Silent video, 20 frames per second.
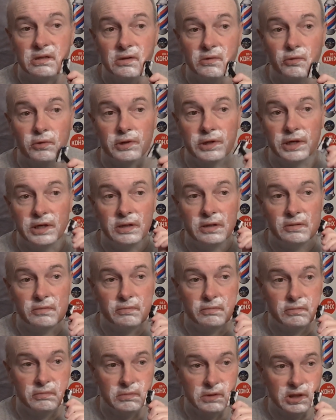The
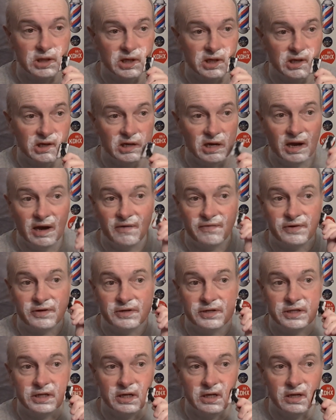Woody
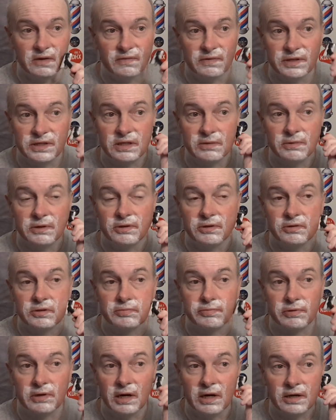aftershave and some of
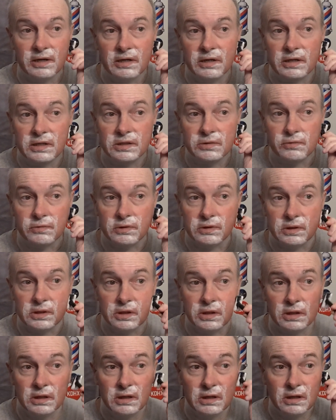those products
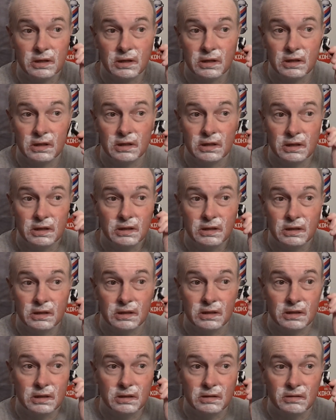were
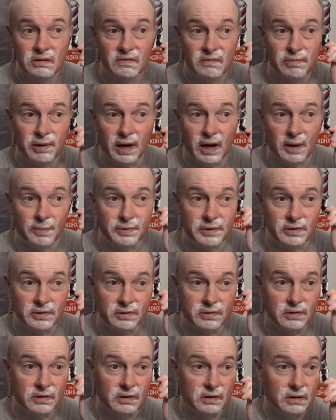
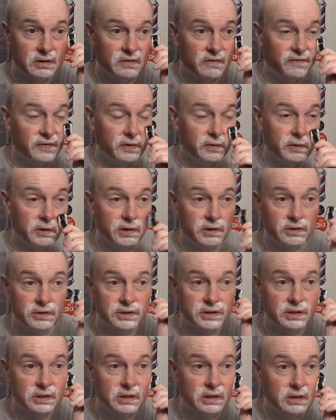popular a few
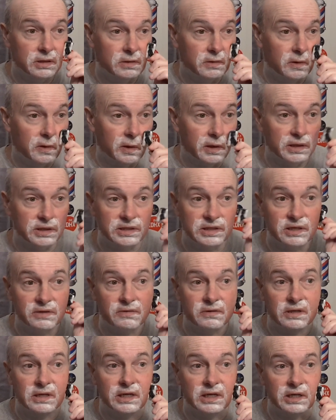years ago because they
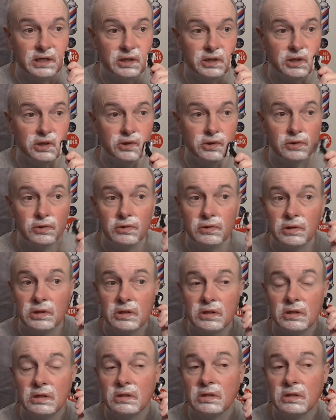were kind of new.